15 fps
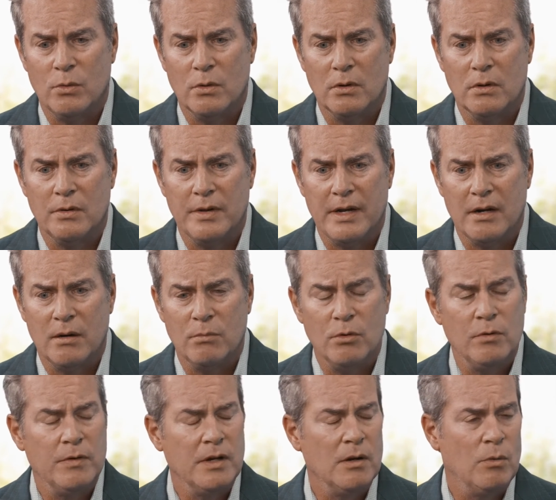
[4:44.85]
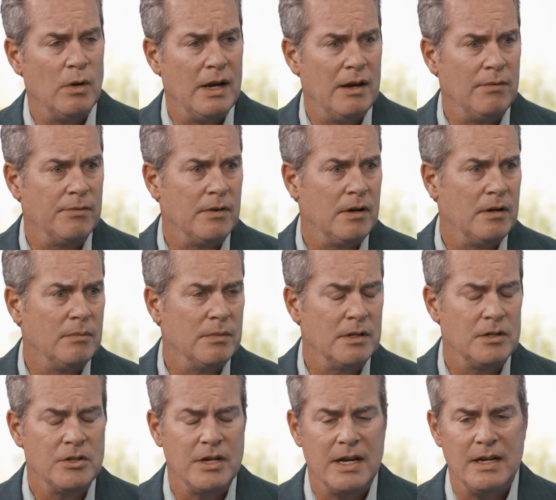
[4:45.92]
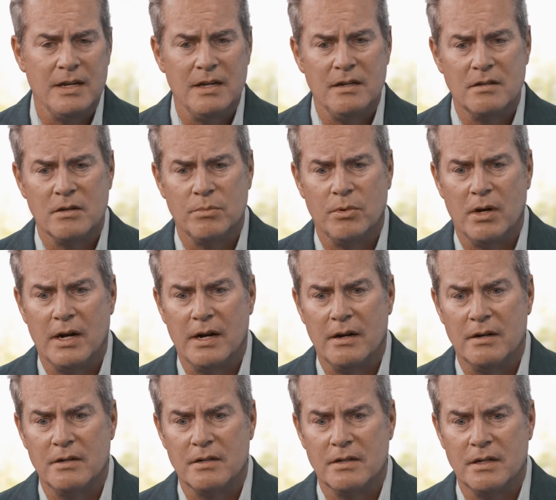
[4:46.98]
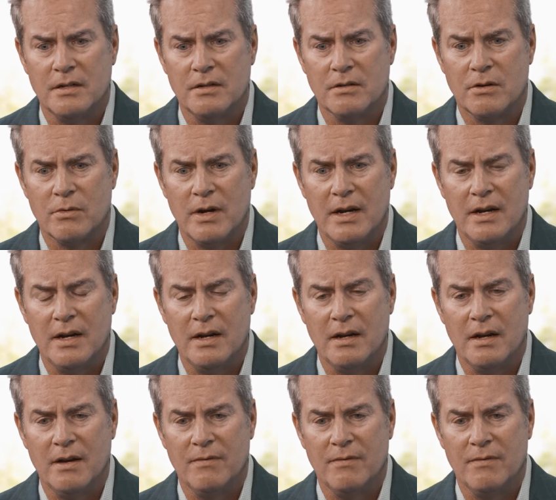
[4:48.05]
world that are moving away from the Chinese suppliers is creating